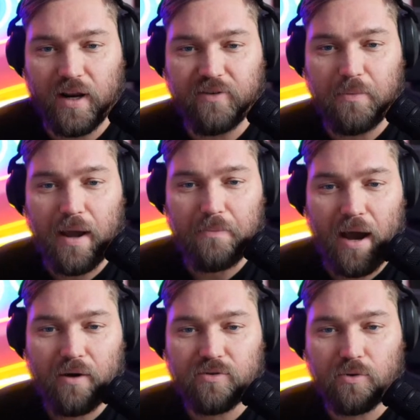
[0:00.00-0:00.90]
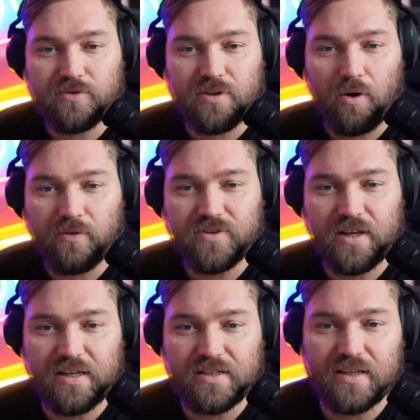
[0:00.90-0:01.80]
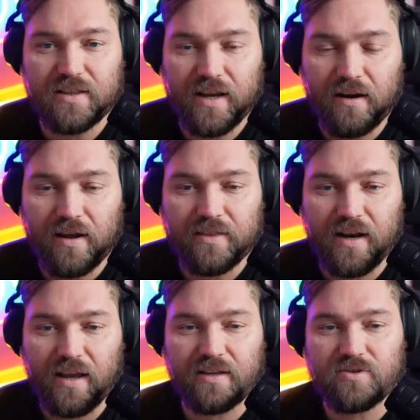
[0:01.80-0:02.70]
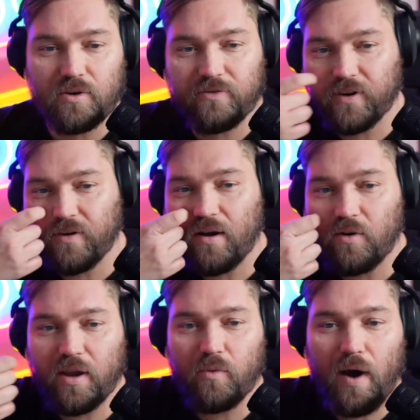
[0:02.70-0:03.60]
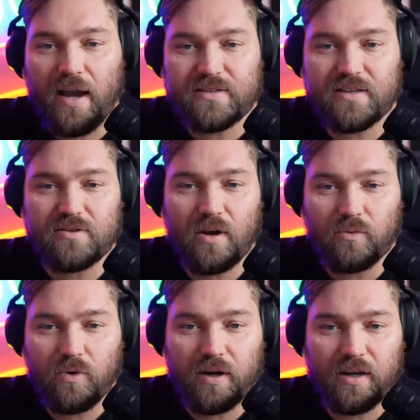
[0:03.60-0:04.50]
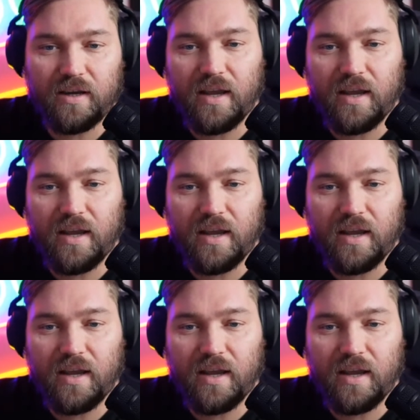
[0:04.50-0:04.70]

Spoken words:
my mouth offset is in there, and then I can sort of figure out, okay, why is this not working?